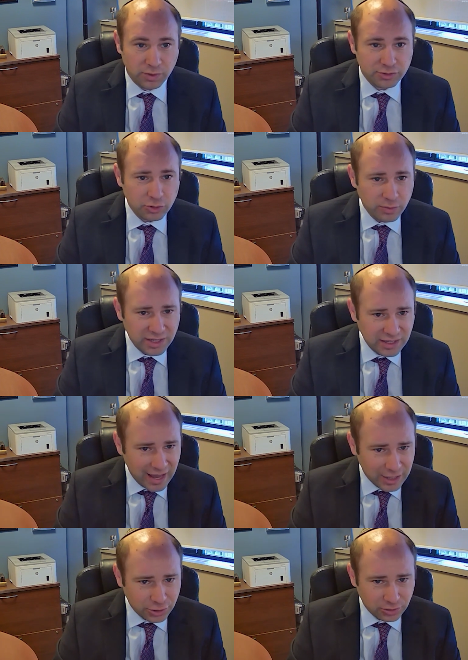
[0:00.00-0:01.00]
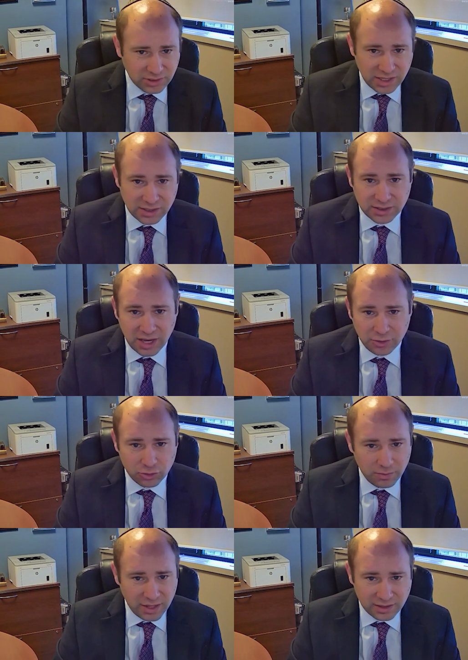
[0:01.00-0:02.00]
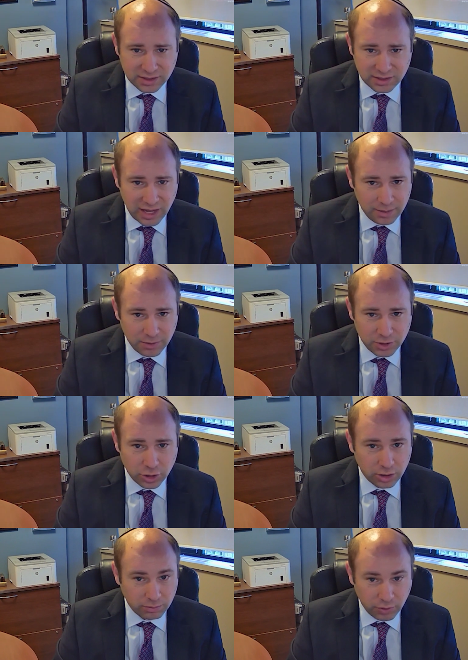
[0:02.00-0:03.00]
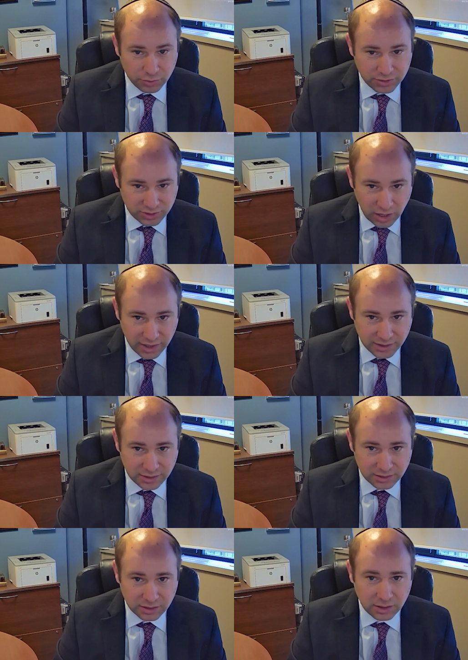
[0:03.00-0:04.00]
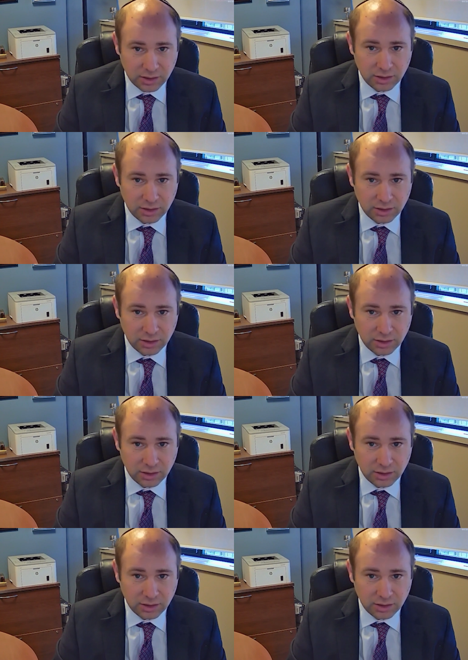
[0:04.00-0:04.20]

with too many casualties and tremendous damage on both sides.